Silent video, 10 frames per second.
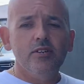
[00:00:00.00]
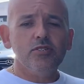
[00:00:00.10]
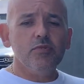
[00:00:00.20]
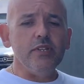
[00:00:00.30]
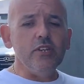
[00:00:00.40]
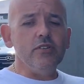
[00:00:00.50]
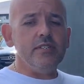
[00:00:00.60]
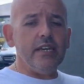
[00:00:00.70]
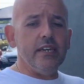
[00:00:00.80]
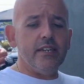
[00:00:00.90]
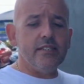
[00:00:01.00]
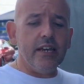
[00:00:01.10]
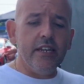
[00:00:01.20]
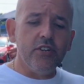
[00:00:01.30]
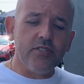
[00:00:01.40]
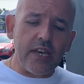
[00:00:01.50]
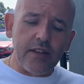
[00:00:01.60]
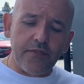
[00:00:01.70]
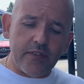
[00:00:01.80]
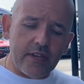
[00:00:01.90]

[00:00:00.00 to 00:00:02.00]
So when you say you designed it yourself,